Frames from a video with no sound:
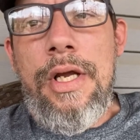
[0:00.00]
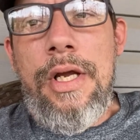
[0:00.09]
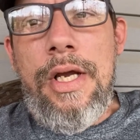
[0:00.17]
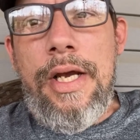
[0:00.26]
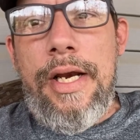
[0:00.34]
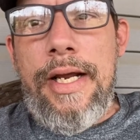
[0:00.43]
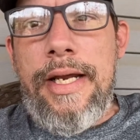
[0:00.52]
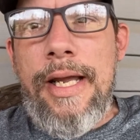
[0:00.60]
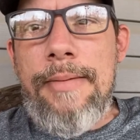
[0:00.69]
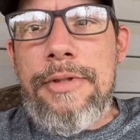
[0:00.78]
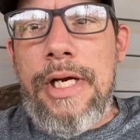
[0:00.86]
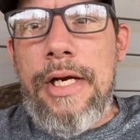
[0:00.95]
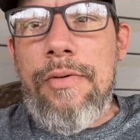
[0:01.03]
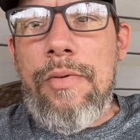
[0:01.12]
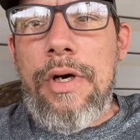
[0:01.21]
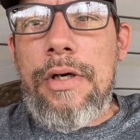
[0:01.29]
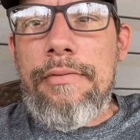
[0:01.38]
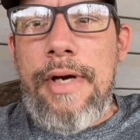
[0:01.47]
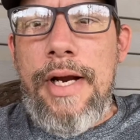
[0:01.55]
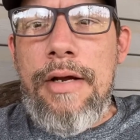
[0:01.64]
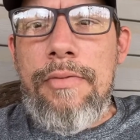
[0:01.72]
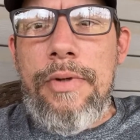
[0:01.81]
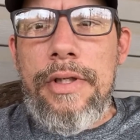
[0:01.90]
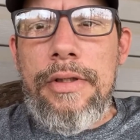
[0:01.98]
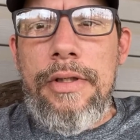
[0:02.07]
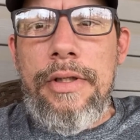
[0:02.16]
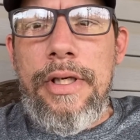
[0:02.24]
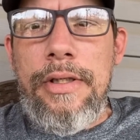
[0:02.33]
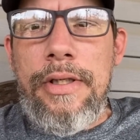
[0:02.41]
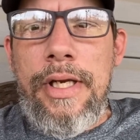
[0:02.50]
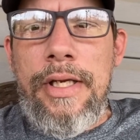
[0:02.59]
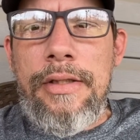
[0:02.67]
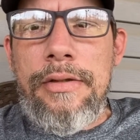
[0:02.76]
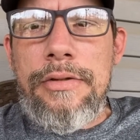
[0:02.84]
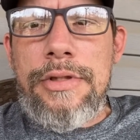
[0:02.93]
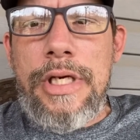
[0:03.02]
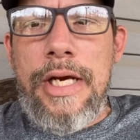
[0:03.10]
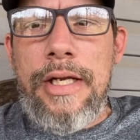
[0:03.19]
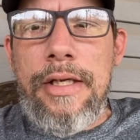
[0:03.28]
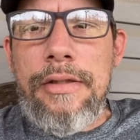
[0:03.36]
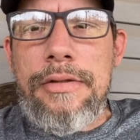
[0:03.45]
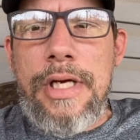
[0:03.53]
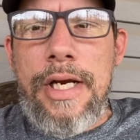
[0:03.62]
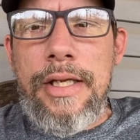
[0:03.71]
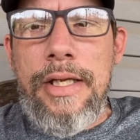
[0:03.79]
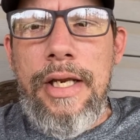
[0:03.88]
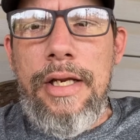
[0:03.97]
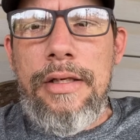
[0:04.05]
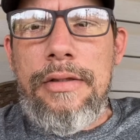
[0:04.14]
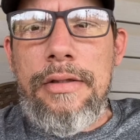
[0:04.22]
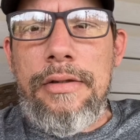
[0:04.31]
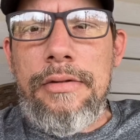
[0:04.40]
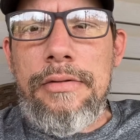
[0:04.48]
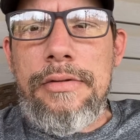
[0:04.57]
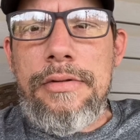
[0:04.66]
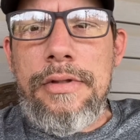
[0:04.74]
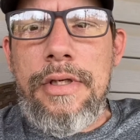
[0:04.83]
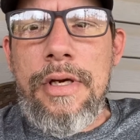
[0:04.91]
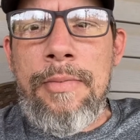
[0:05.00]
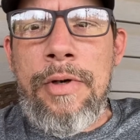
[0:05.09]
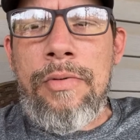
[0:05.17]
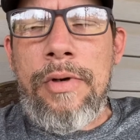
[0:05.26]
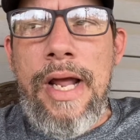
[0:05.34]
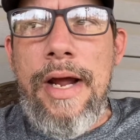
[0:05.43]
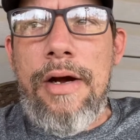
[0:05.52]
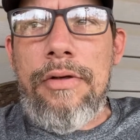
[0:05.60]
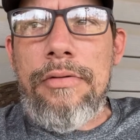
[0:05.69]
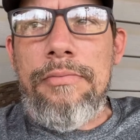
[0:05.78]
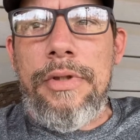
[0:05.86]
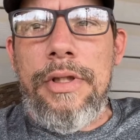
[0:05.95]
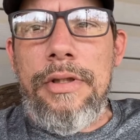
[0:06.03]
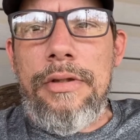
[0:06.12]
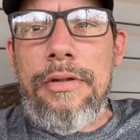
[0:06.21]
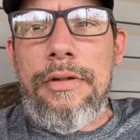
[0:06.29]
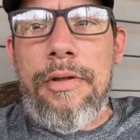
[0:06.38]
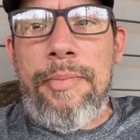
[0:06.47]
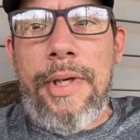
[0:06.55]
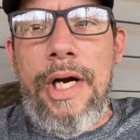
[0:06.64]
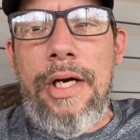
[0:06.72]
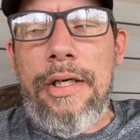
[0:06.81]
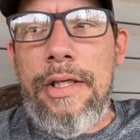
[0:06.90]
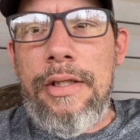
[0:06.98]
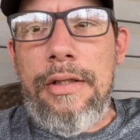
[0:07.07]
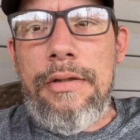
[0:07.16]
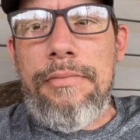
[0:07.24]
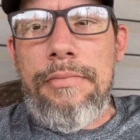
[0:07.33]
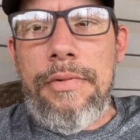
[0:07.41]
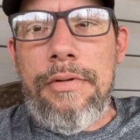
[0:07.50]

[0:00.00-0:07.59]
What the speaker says: And I kept trying to work around with her and try to get it to come on out, but apparently the